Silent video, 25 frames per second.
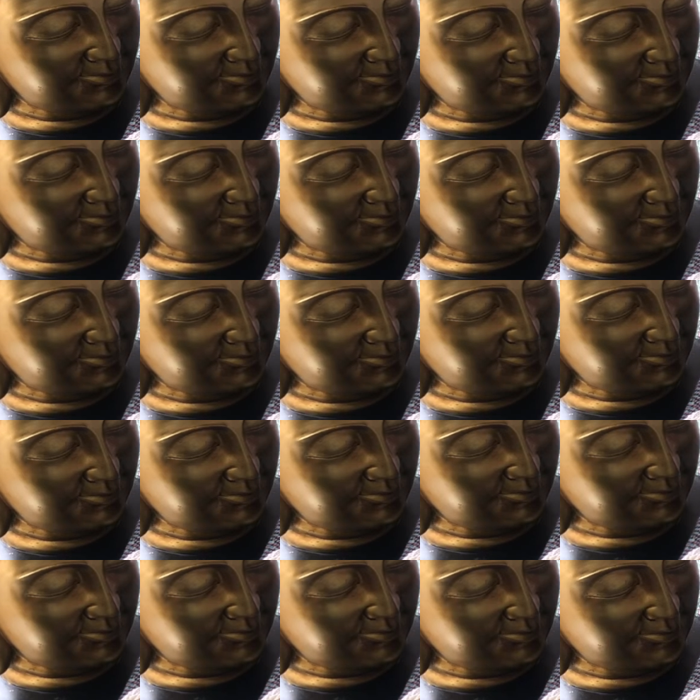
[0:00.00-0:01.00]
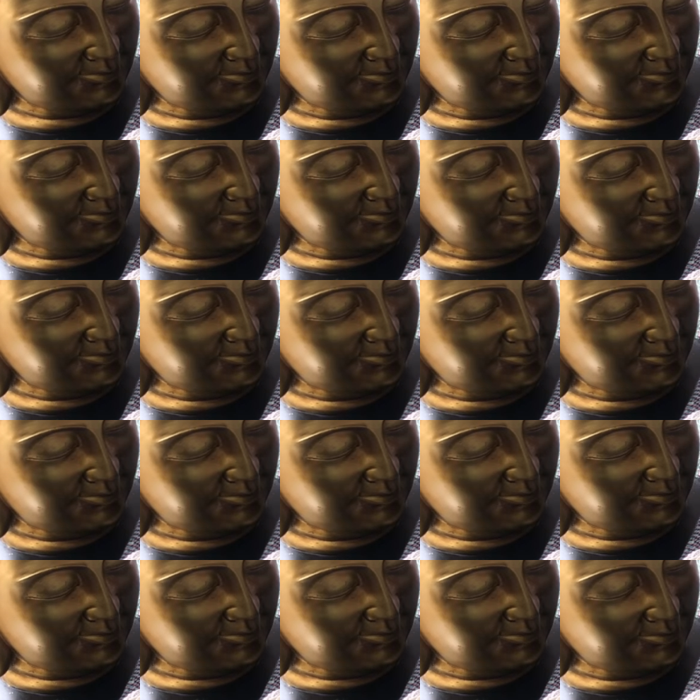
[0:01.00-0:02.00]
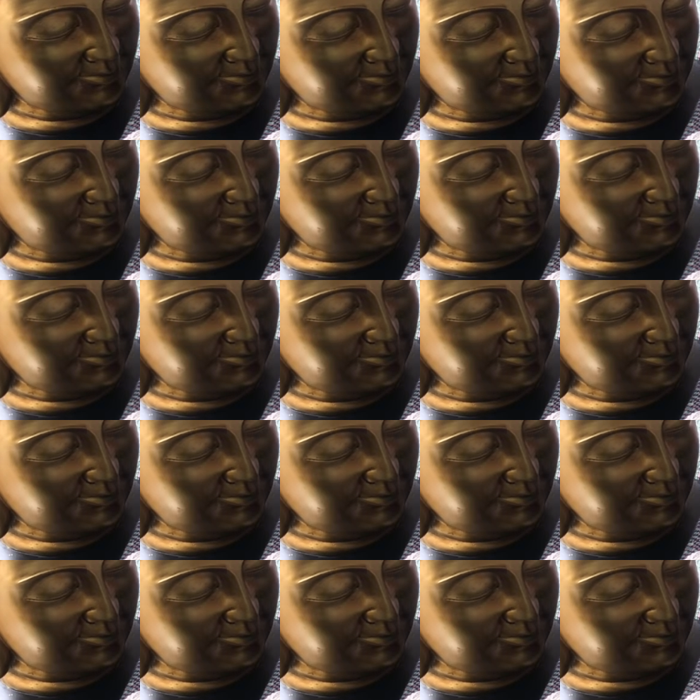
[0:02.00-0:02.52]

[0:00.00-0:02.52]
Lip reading: (no one is talking)